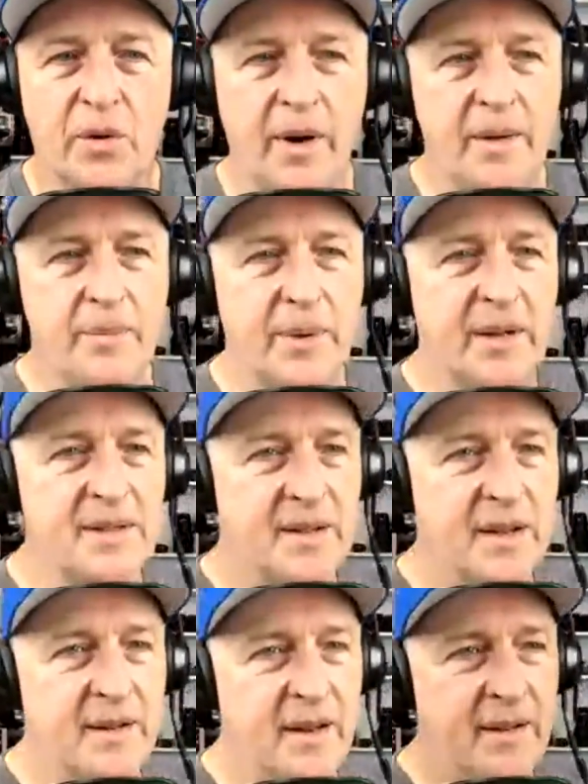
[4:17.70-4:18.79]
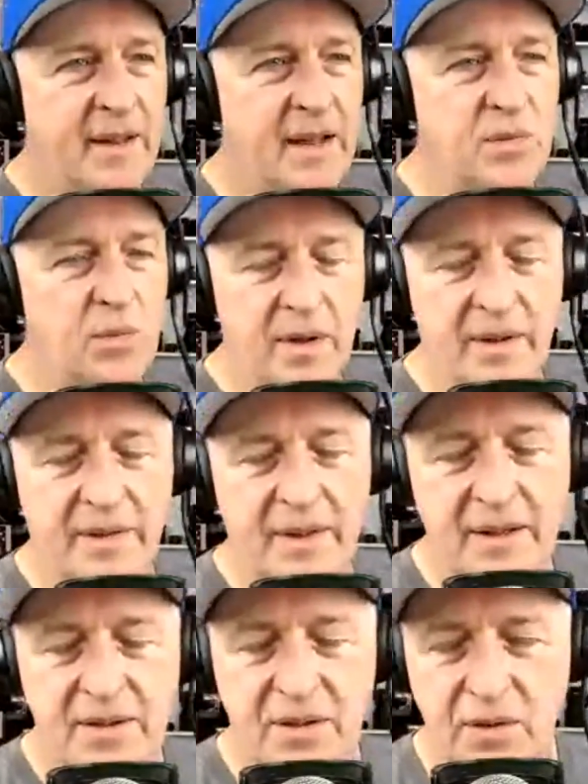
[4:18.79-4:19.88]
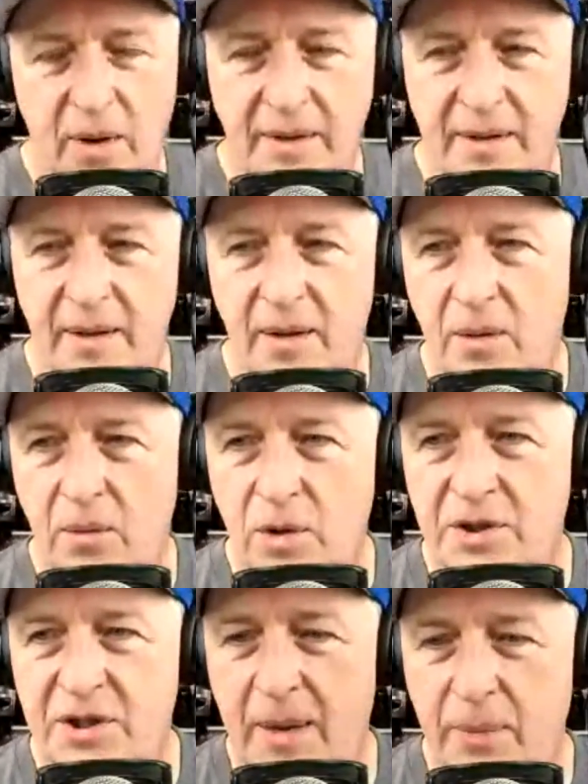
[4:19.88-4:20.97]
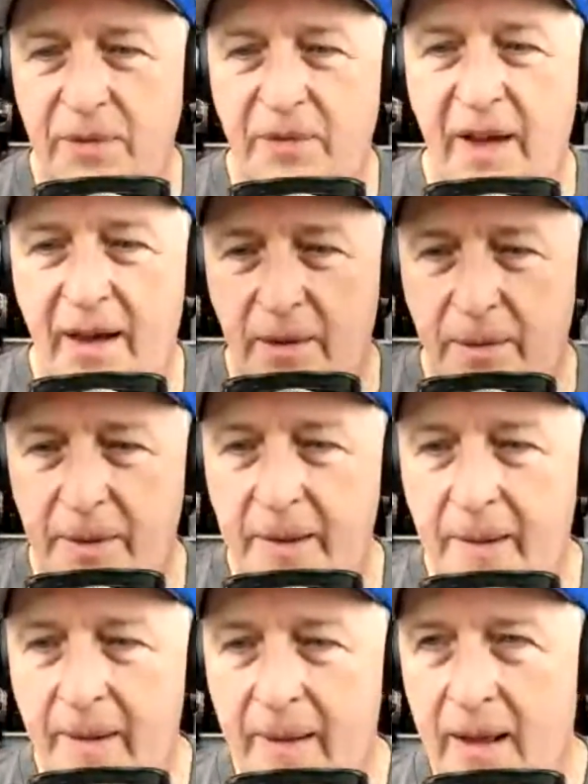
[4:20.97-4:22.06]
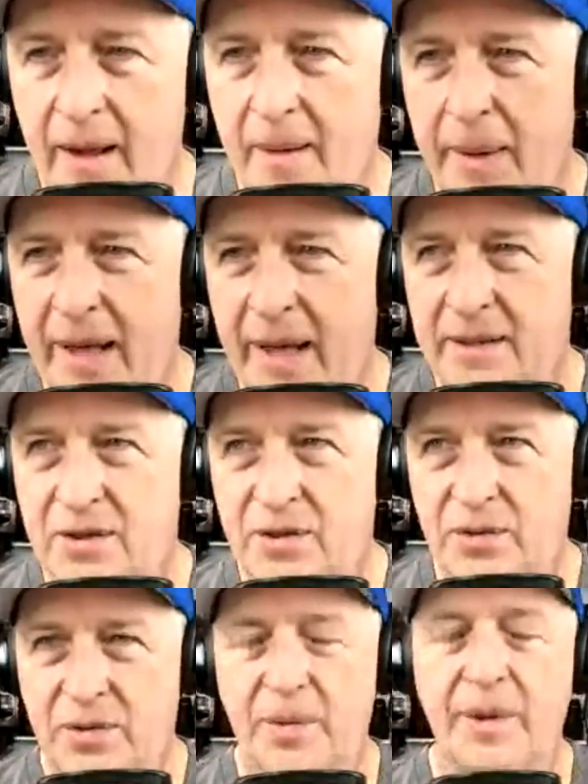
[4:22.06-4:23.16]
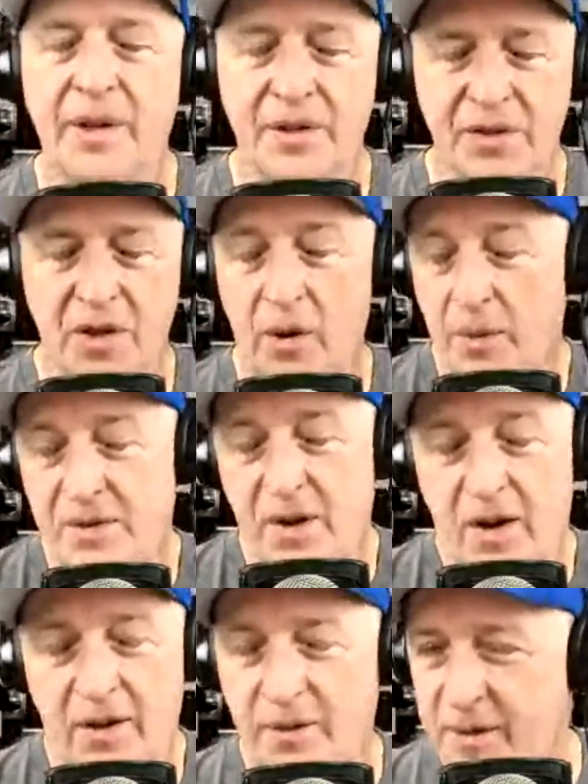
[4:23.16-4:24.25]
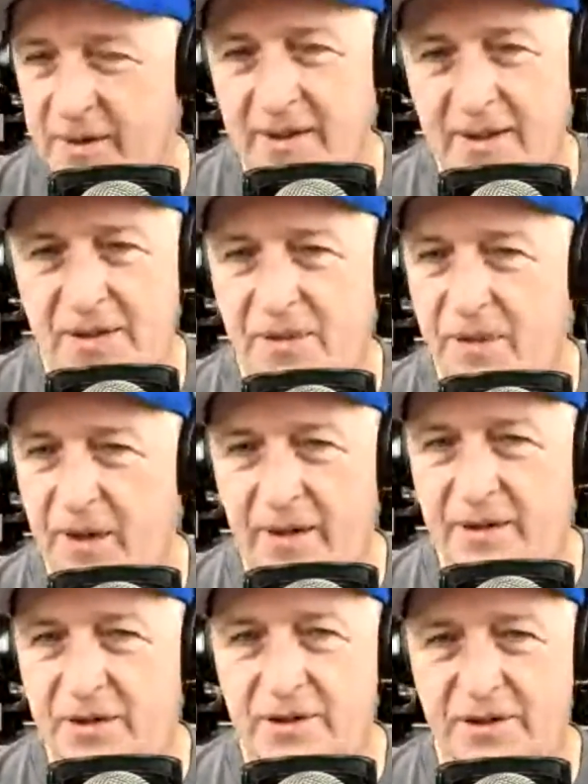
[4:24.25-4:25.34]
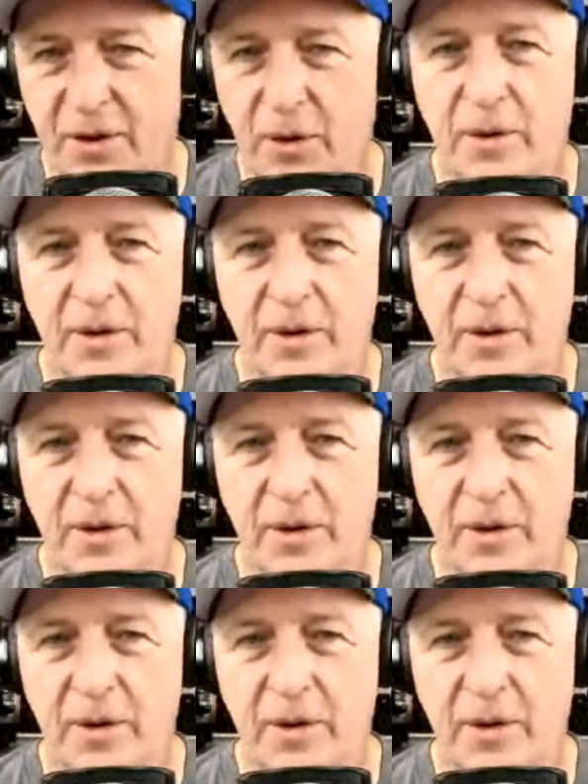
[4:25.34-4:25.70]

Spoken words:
because, and that's one of the things too. I did a workshop with Valerie back 2-3 years ago, and it was all in the East Village. So